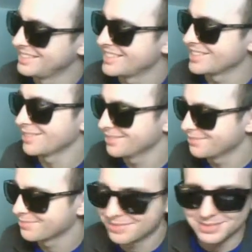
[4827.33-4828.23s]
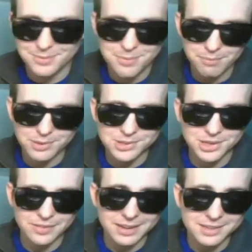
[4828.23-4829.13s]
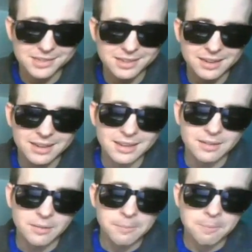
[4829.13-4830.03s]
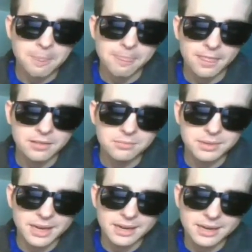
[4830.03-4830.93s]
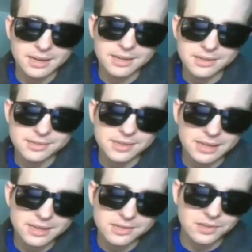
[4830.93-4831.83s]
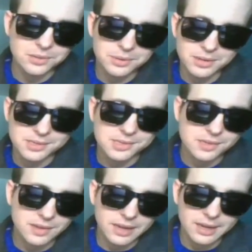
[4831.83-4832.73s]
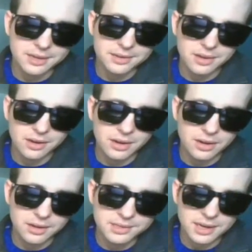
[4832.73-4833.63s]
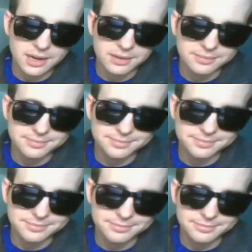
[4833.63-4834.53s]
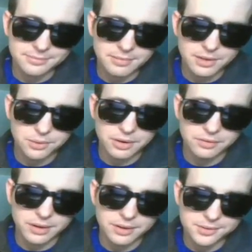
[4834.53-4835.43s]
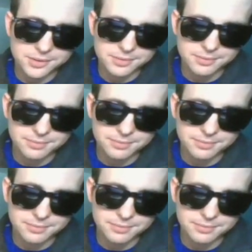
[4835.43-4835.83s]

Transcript: So we'll see who that is. But yeah, it is Lucas and Ta in grand finals.